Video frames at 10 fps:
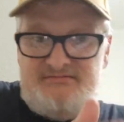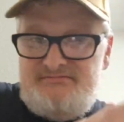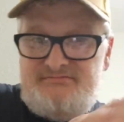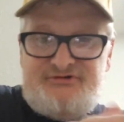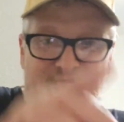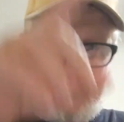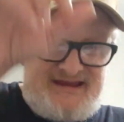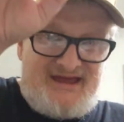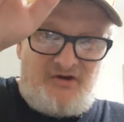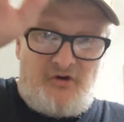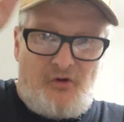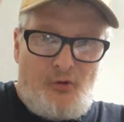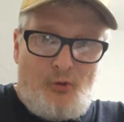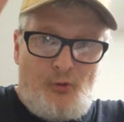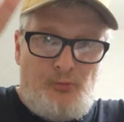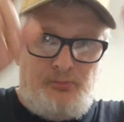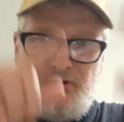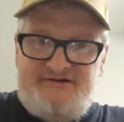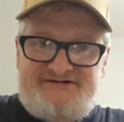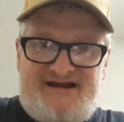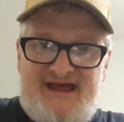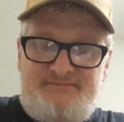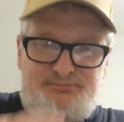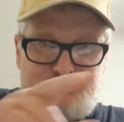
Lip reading: So I got a whole bunch. I got